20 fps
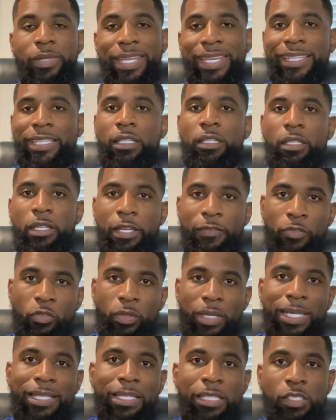Nikki, if you
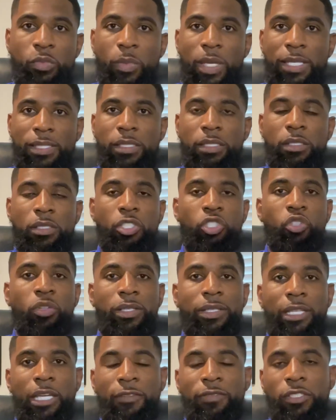get this message, you
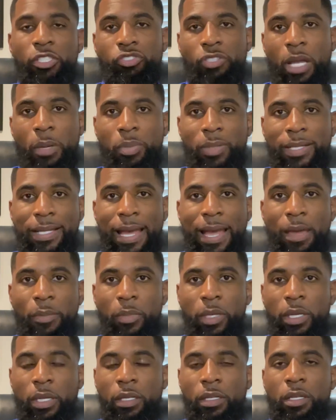can definitely drop a
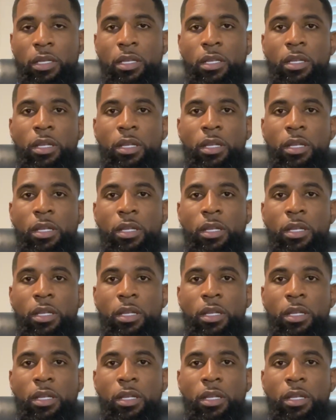comment